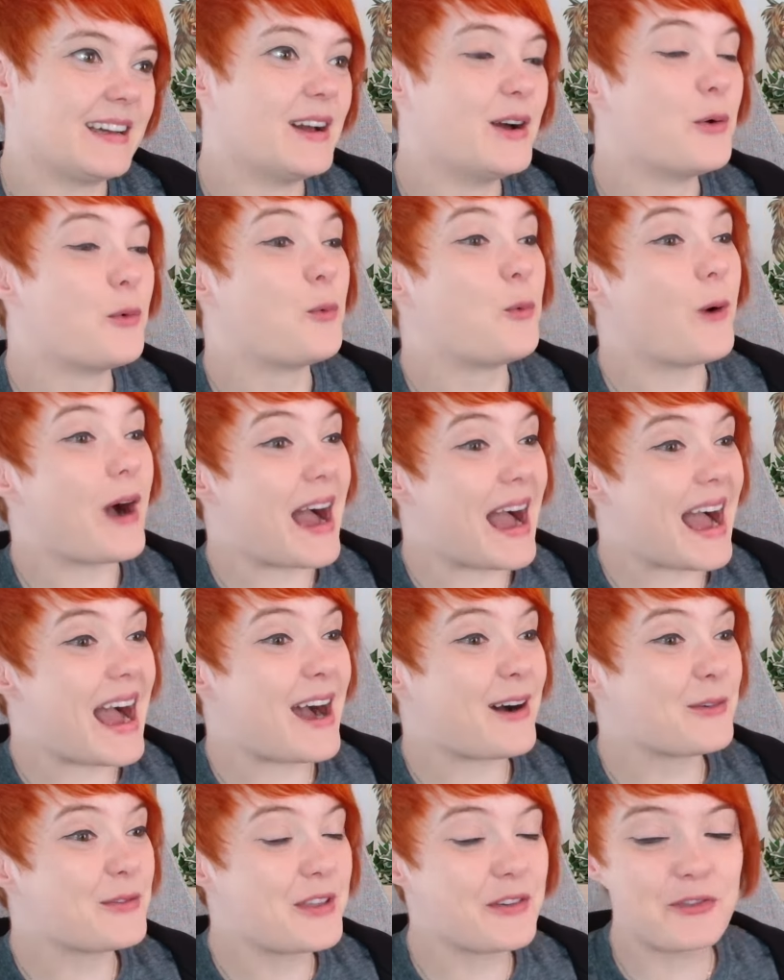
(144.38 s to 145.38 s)

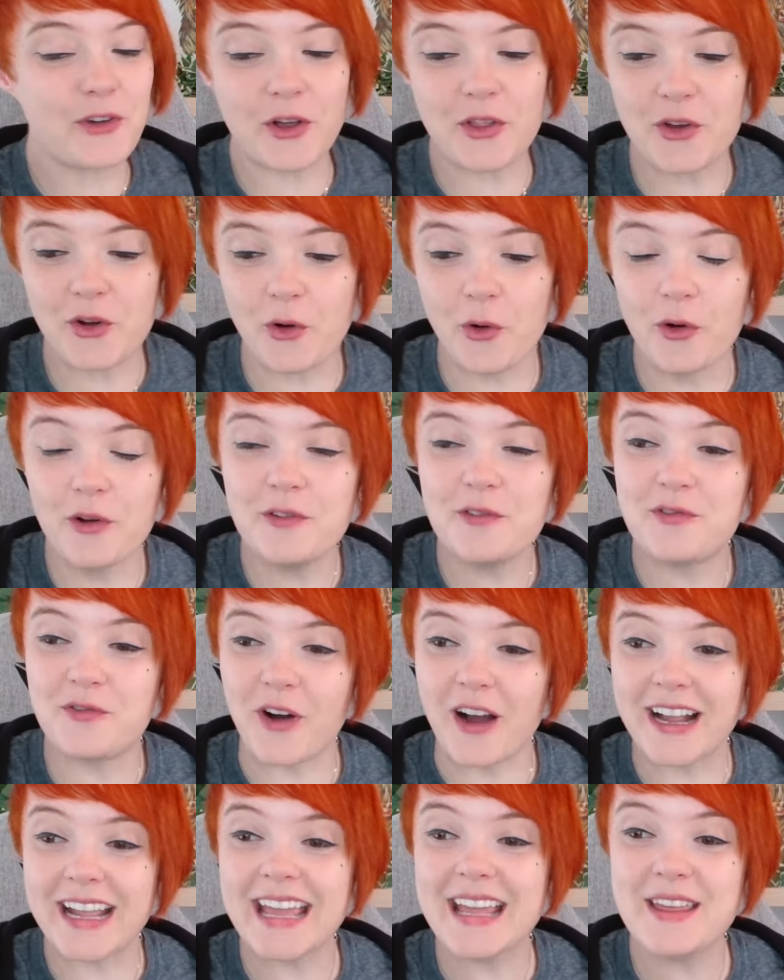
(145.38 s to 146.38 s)
Wow, they've got their own
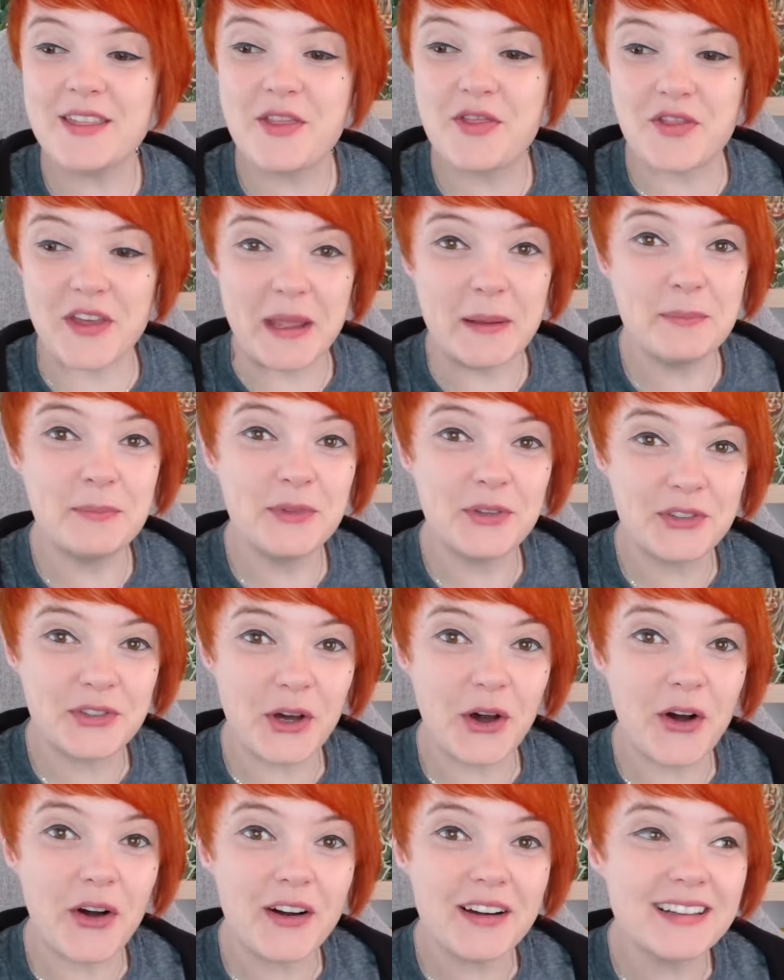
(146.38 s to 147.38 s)
fucking theme
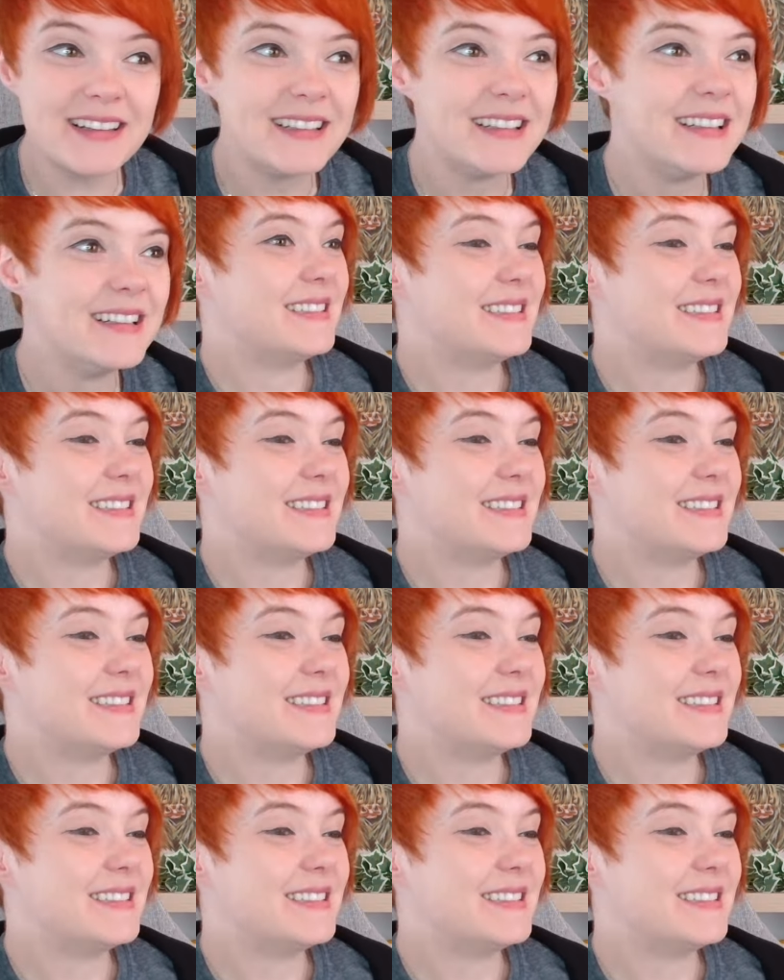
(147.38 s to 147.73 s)
song.